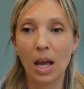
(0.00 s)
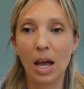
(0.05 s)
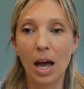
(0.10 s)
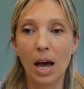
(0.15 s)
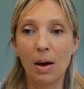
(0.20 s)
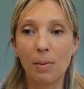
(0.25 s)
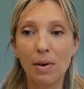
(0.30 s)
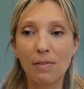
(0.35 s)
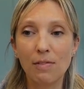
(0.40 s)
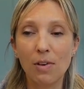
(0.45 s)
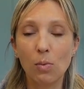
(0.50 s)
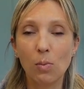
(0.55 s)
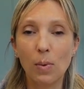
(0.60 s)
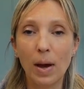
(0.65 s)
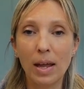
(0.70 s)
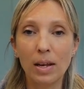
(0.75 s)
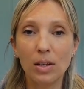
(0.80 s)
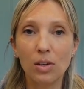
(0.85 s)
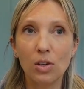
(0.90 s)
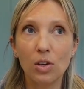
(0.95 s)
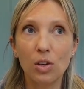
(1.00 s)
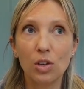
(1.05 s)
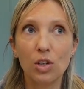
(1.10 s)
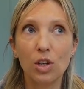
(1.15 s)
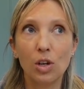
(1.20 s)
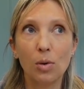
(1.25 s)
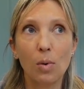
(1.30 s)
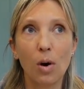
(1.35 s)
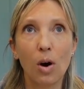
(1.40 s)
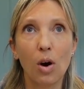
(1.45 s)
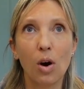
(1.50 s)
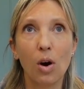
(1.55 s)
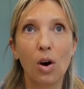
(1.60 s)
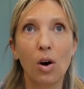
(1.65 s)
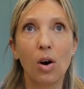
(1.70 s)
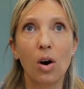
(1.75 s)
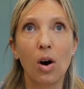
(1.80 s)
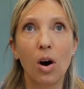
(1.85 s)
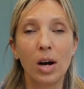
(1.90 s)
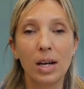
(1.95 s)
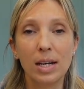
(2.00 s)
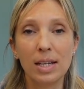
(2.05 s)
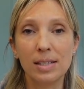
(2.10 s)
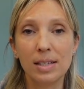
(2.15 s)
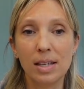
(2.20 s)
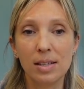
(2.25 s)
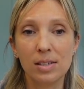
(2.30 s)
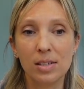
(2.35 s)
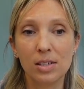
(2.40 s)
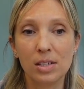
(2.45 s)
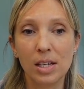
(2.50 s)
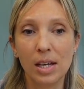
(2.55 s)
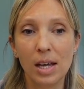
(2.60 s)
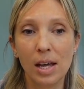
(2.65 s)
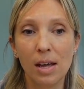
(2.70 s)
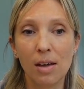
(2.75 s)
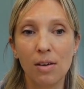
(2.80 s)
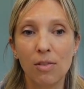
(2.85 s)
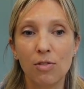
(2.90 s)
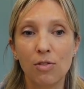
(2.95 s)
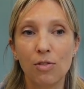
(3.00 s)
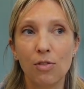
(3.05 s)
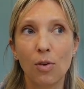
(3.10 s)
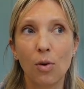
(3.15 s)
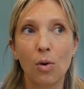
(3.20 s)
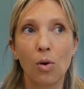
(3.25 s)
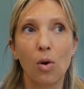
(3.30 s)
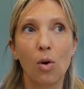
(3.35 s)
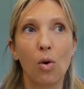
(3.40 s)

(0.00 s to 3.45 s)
However, when you are highly sensitive